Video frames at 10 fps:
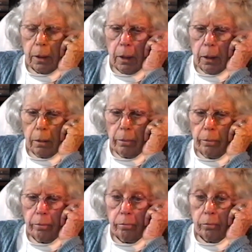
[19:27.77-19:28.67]

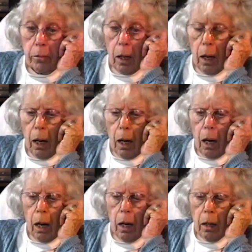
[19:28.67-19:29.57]
on
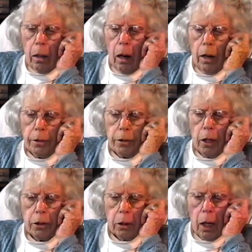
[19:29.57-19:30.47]
an
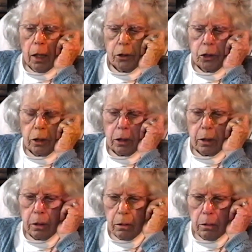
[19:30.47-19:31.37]

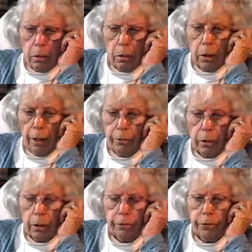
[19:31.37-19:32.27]
unconscious
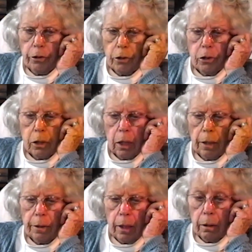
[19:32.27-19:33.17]
level at first,
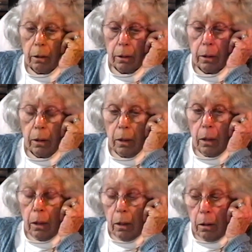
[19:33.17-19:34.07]
and then on
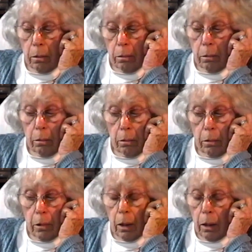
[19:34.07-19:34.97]

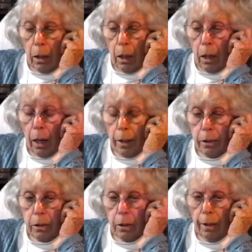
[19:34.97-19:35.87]
the
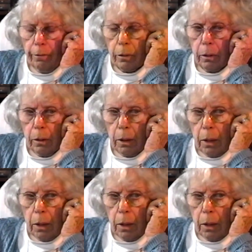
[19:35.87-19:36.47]
highest level,